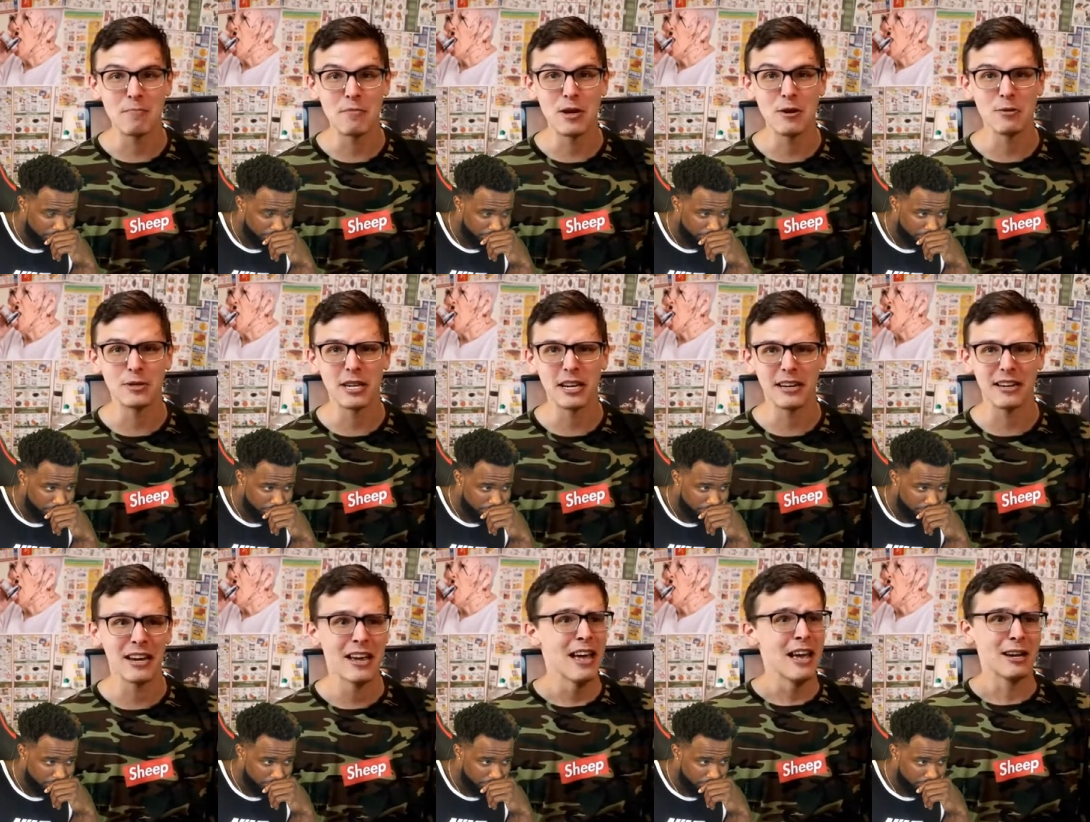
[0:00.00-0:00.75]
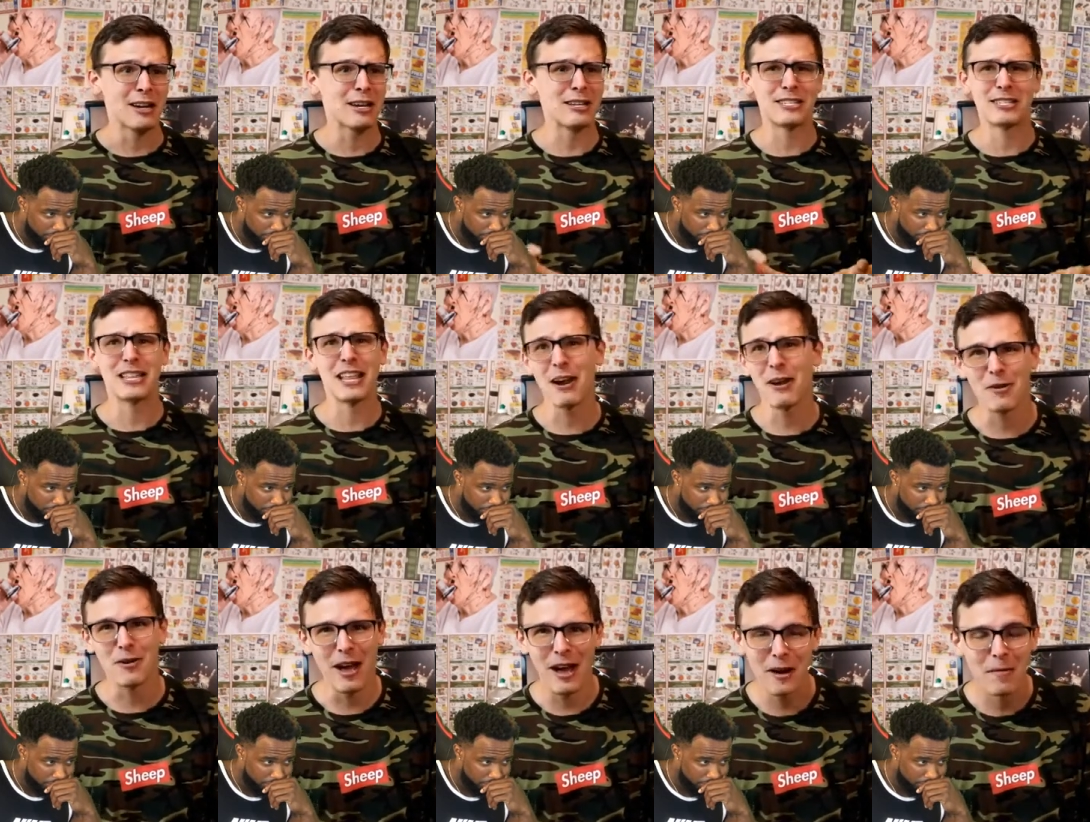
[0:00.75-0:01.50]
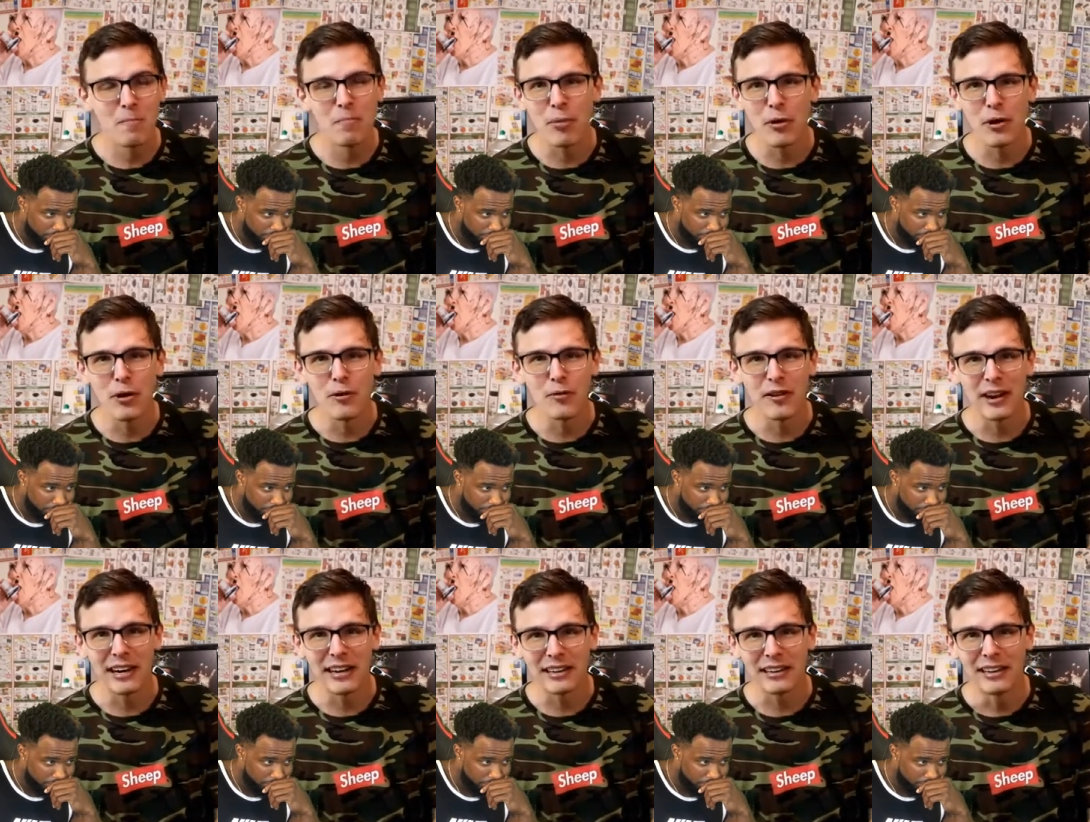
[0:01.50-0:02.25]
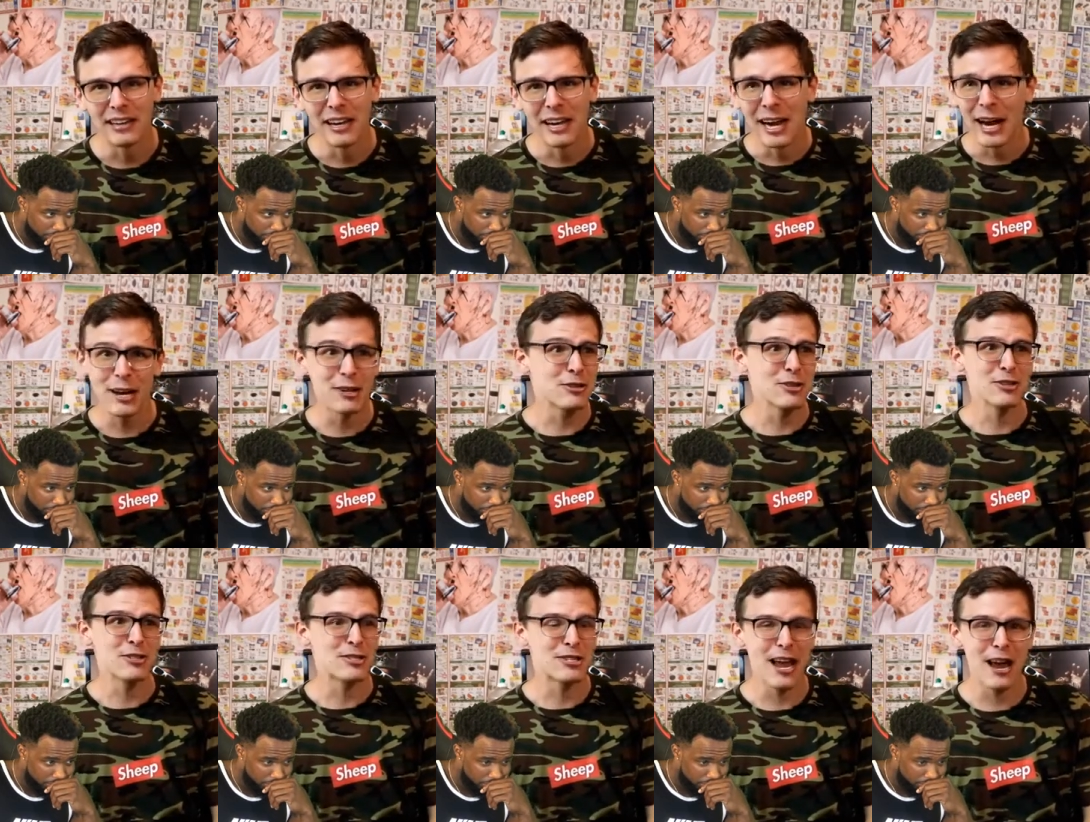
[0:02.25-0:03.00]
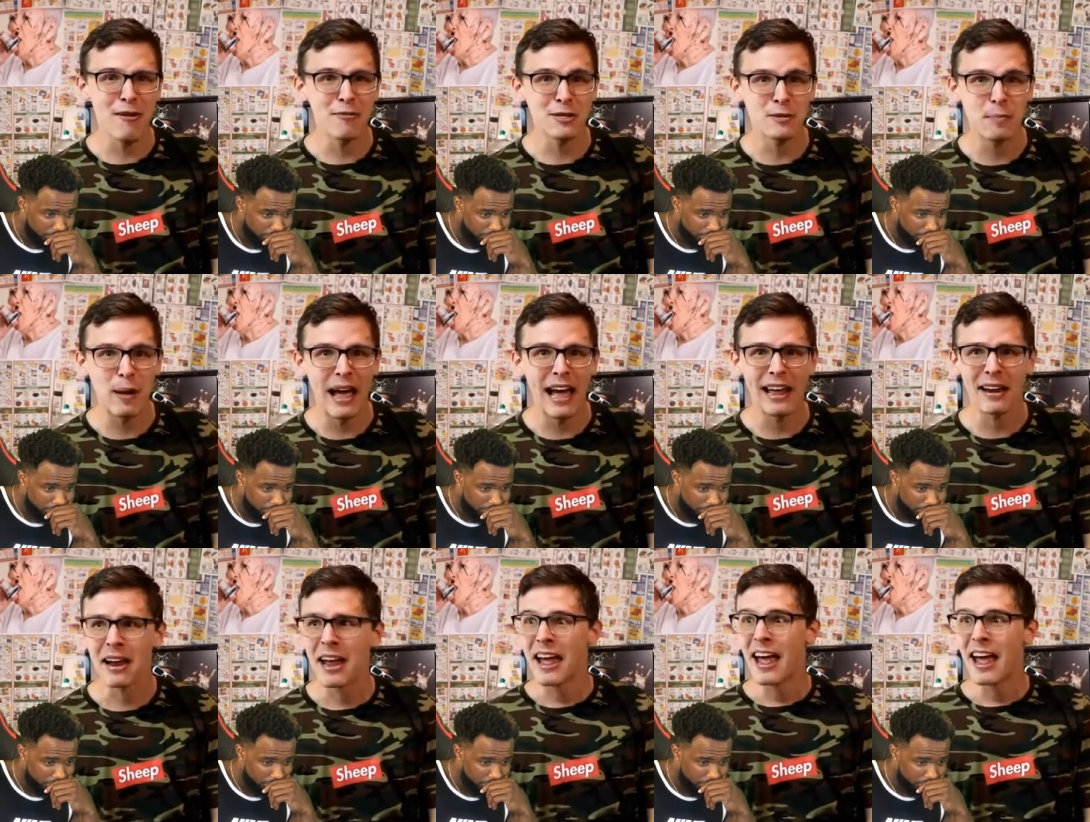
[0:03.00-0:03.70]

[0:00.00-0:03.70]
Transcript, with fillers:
Speaker 1: music because they're not improving. It just sounds bad.